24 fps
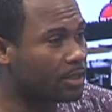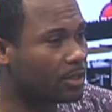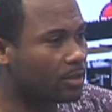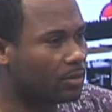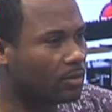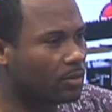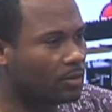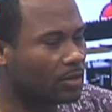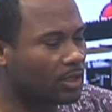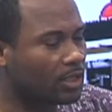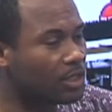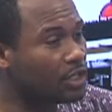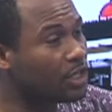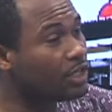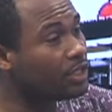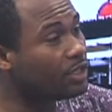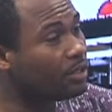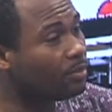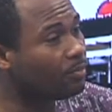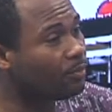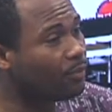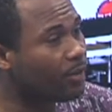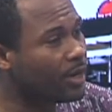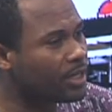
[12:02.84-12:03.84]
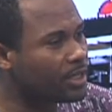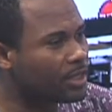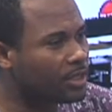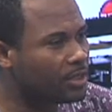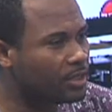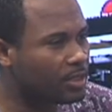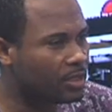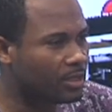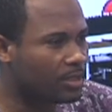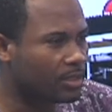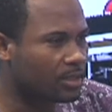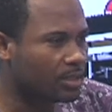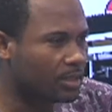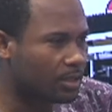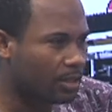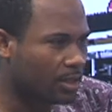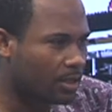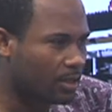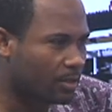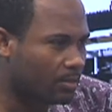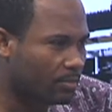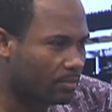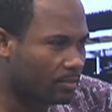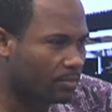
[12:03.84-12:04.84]
mm. or the change in pricing is
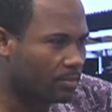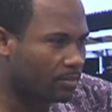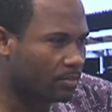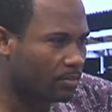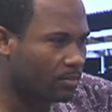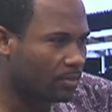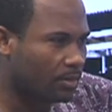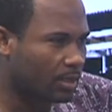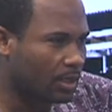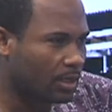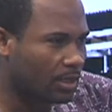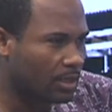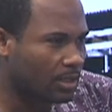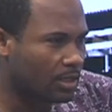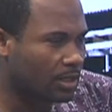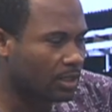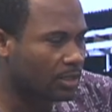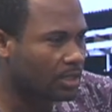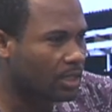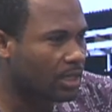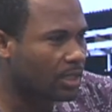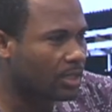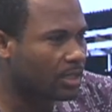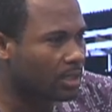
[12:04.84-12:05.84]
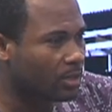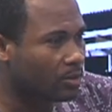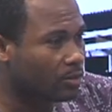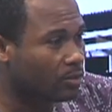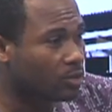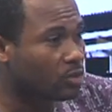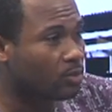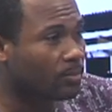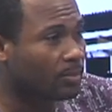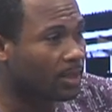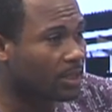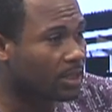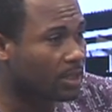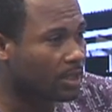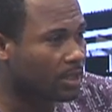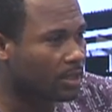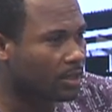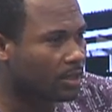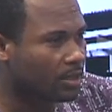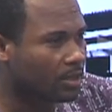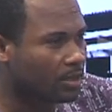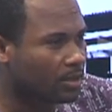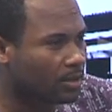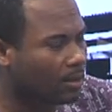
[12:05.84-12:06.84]
um, is adjusted
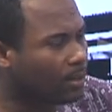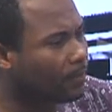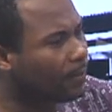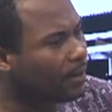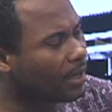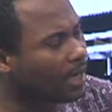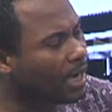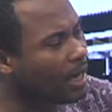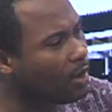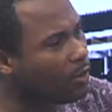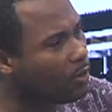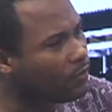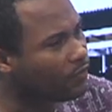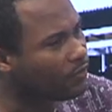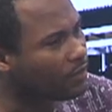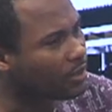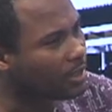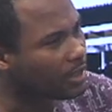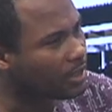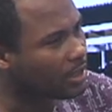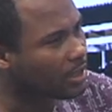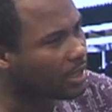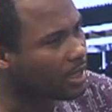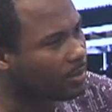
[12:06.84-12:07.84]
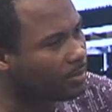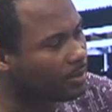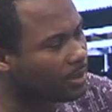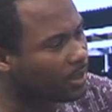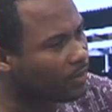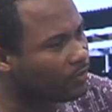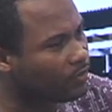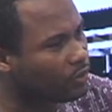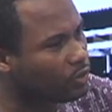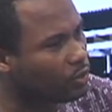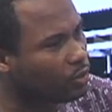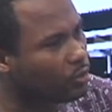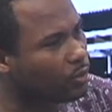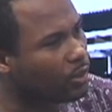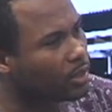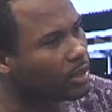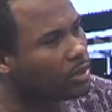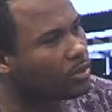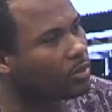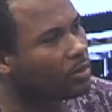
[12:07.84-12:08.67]
automatically. Mm. But how often does it come? well, the, the,